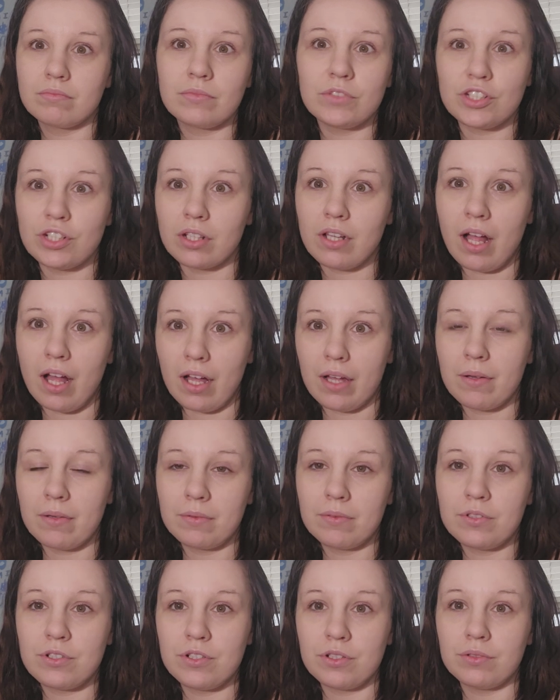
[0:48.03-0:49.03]
July,
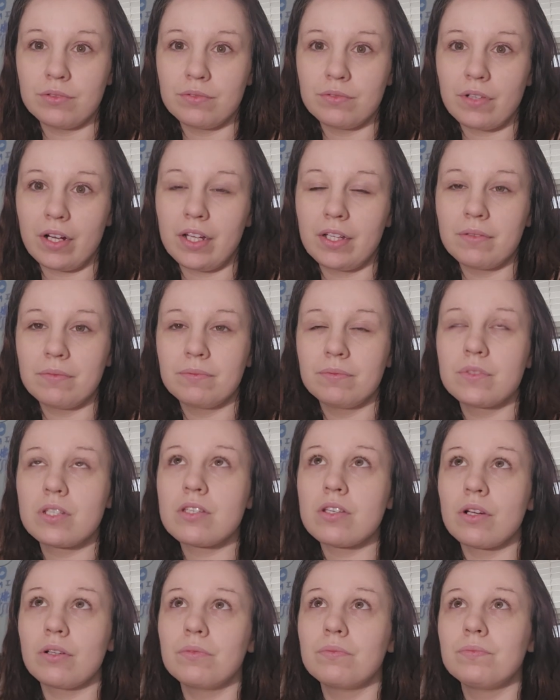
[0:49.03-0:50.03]
June, right?
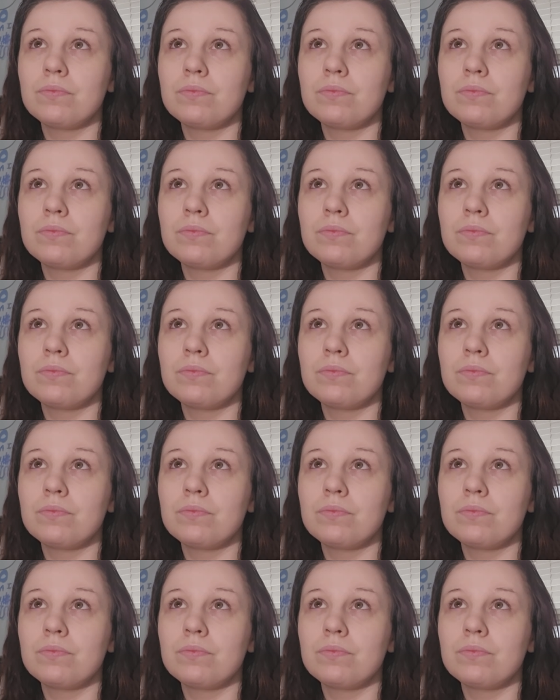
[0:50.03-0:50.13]
So,